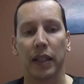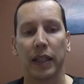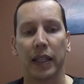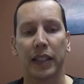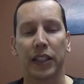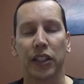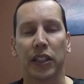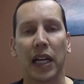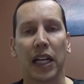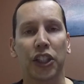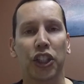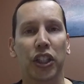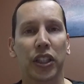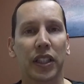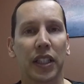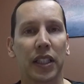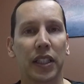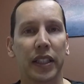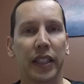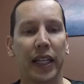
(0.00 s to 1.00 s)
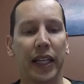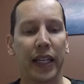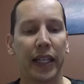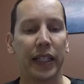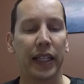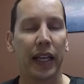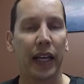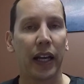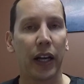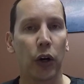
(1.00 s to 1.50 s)
It's not just the
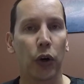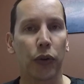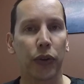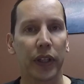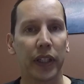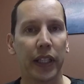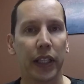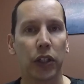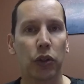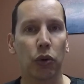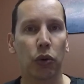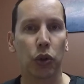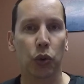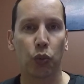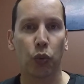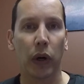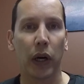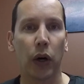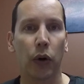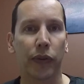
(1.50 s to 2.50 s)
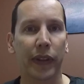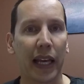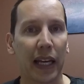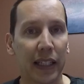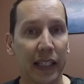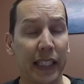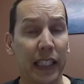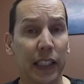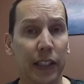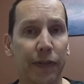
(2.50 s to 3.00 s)
saying health equals wealth.
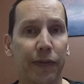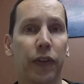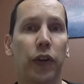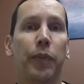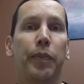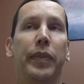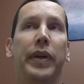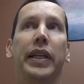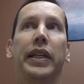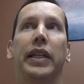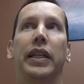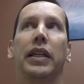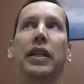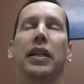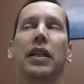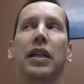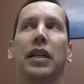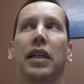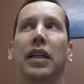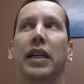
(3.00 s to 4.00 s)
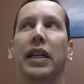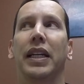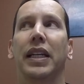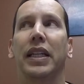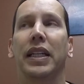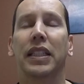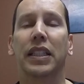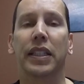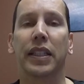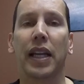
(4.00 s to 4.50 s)
At least for me,
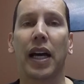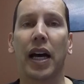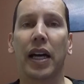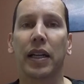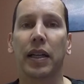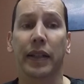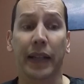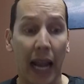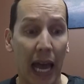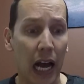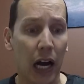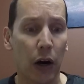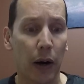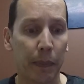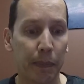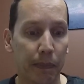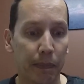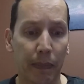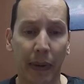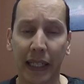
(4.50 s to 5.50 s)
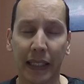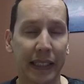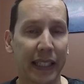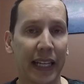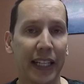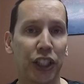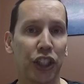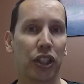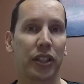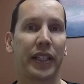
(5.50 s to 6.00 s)
it's not. Now I'm, my
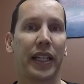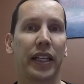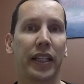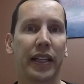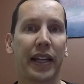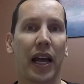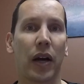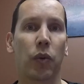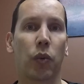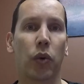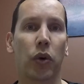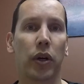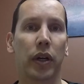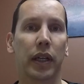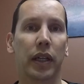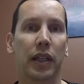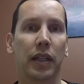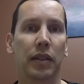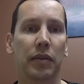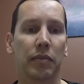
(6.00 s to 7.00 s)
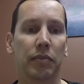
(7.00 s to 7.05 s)
day just ended at work.